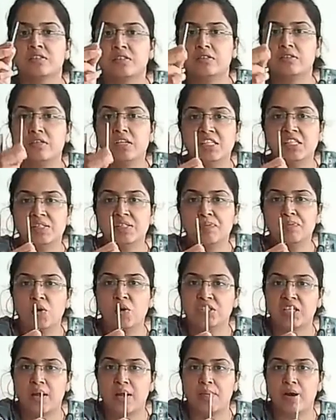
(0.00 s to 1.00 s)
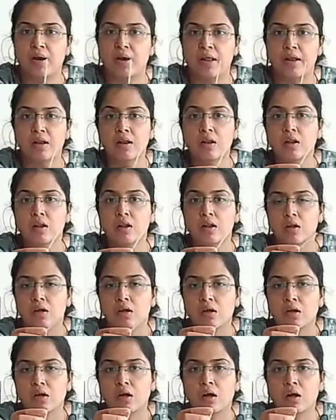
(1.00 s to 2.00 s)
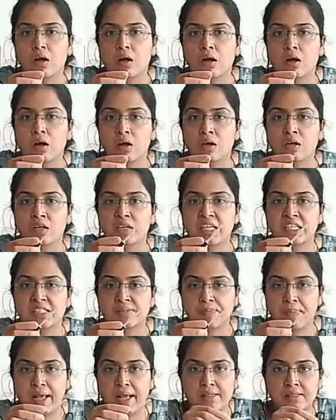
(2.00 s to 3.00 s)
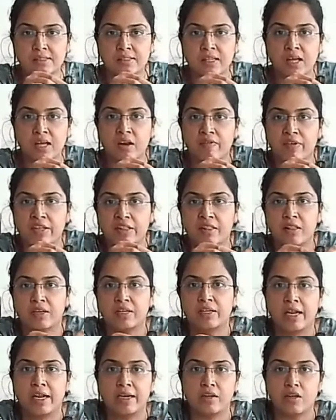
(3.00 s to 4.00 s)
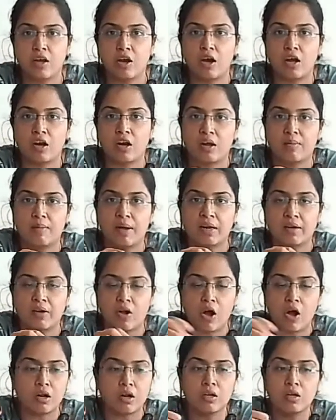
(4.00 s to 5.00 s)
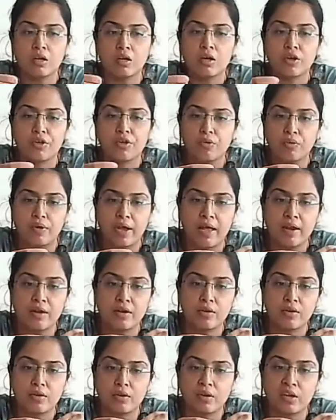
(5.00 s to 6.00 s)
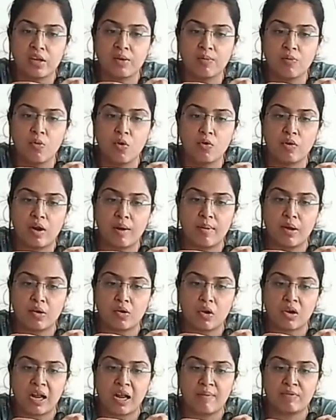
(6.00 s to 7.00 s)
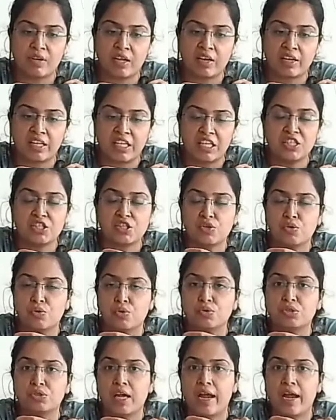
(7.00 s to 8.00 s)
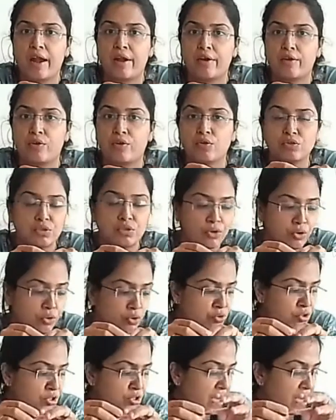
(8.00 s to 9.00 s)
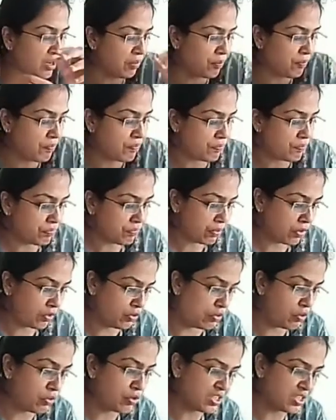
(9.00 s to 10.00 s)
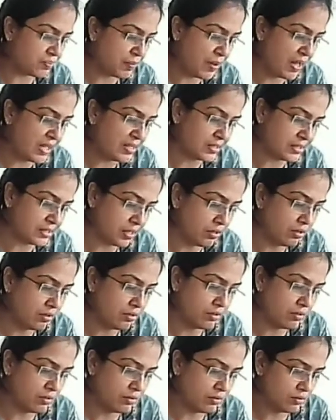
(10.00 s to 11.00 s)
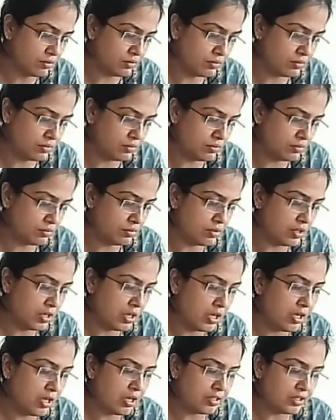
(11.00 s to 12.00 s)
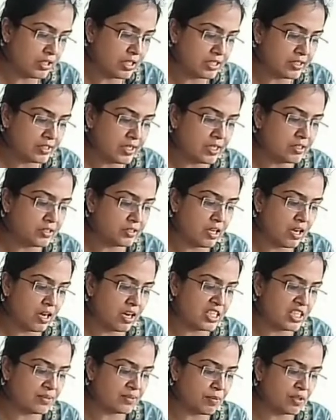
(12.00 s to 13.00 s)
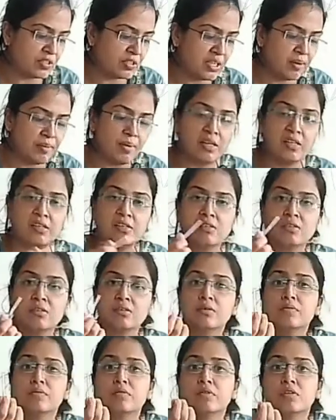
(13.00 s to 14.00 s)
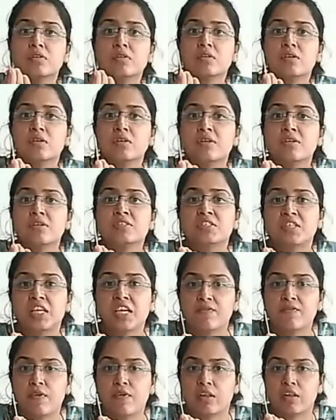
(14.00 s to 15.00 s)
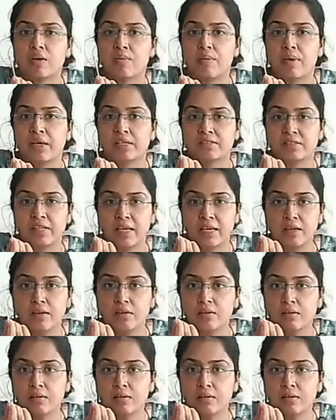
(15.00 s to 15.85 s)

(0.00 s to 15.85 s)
disposable dispenser with the kit or rubber cork. You can remove rubber cork after each use and use new stick, new dispenser. This is the disposable stick for the mixing.